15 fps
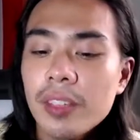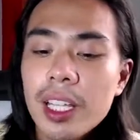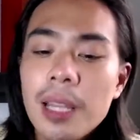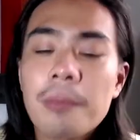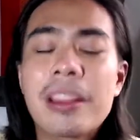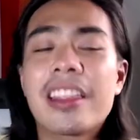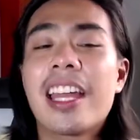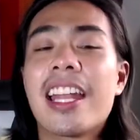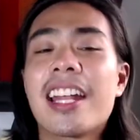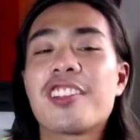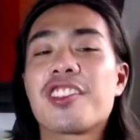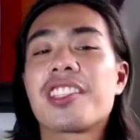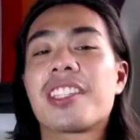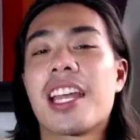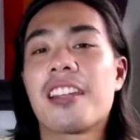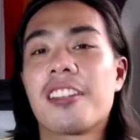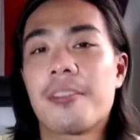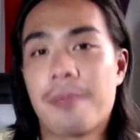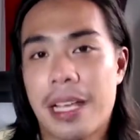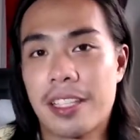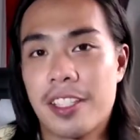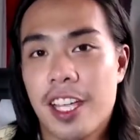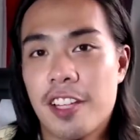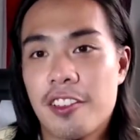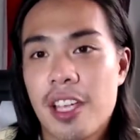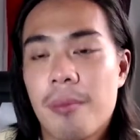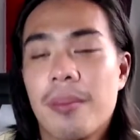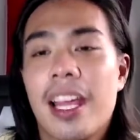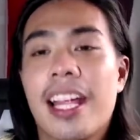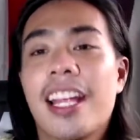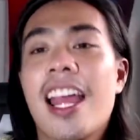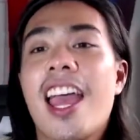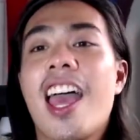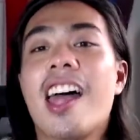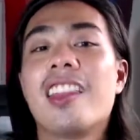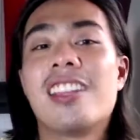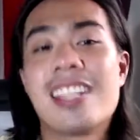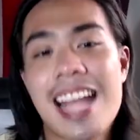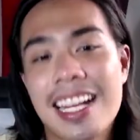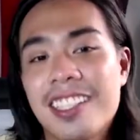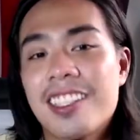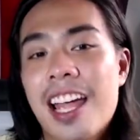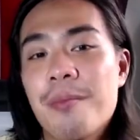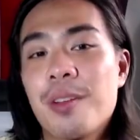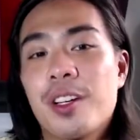But then I just sent a message. I'm like, the next time you're